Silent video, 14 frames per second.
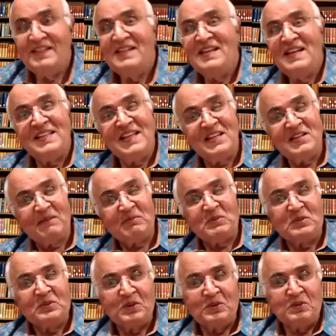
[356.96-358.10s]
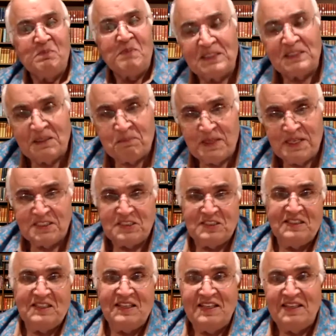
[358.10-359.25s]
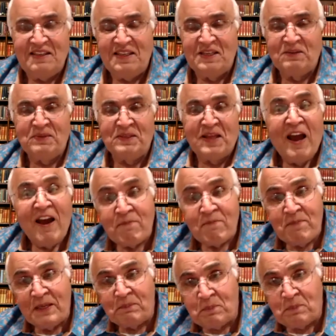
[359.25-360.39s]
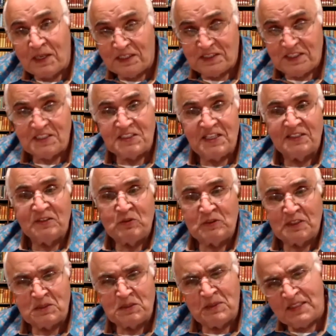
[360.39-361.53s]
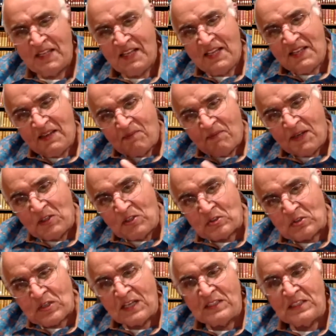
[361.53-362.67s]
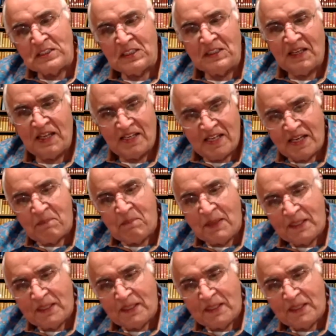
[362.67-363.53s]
And then you have to go to marketplace with half-baked products and sell to the customers. Why don't you try this and I'll make